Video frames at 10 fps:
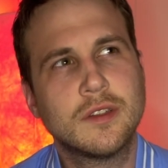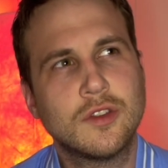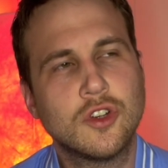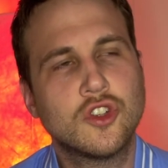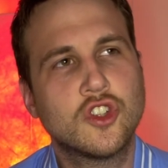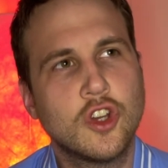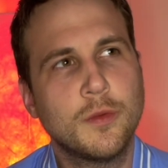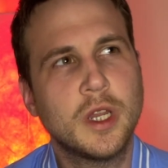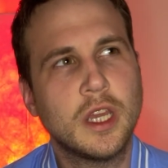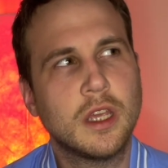there's so
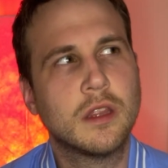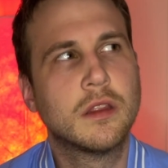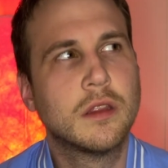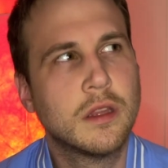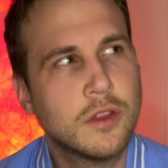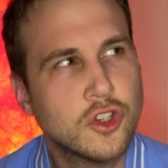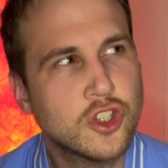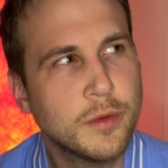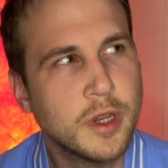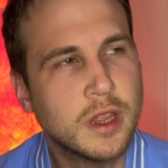many
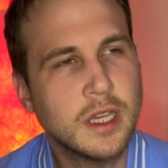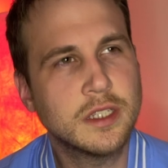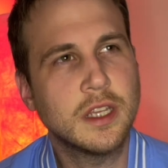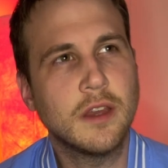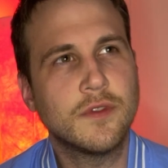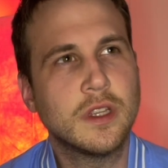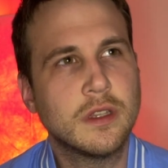things that you have